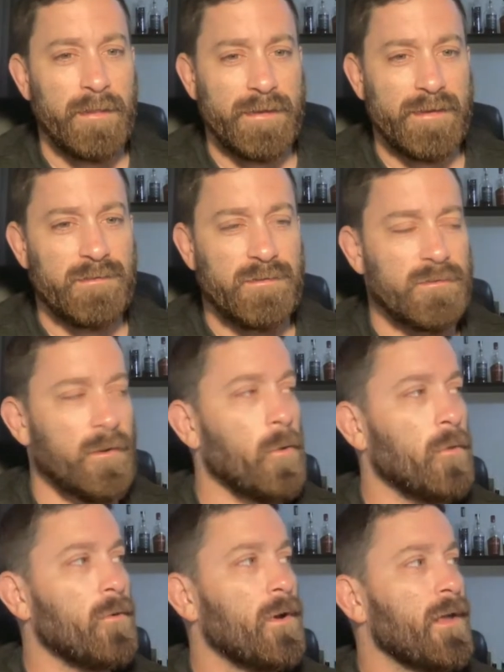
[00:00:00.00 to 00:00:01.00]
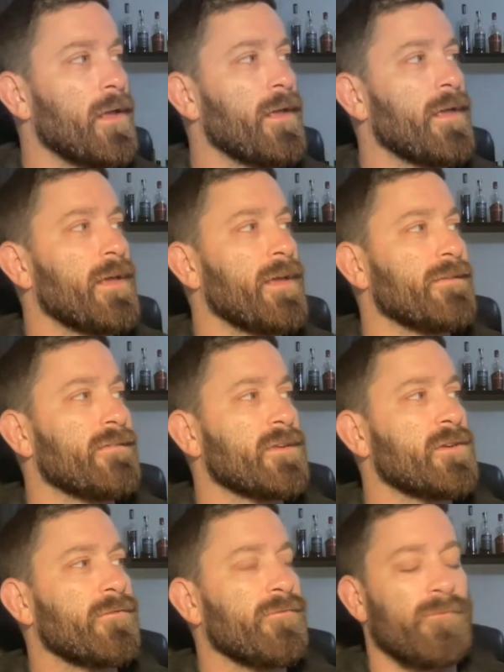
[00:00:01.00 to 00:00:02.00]
Like he's
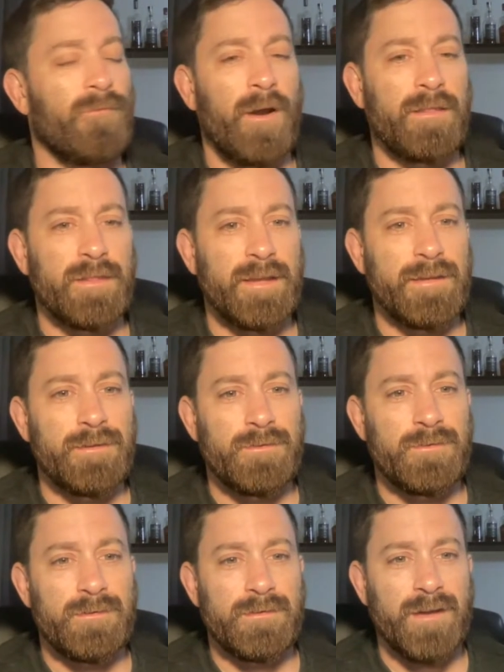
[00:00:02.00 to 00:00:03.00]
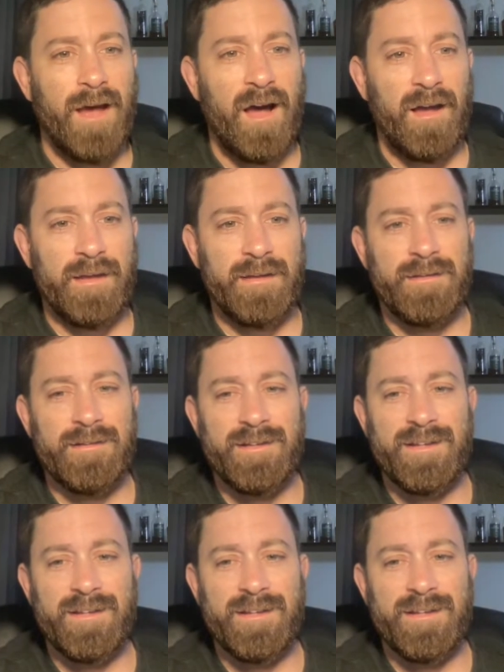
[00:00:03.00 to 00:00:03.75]
such a friendly guy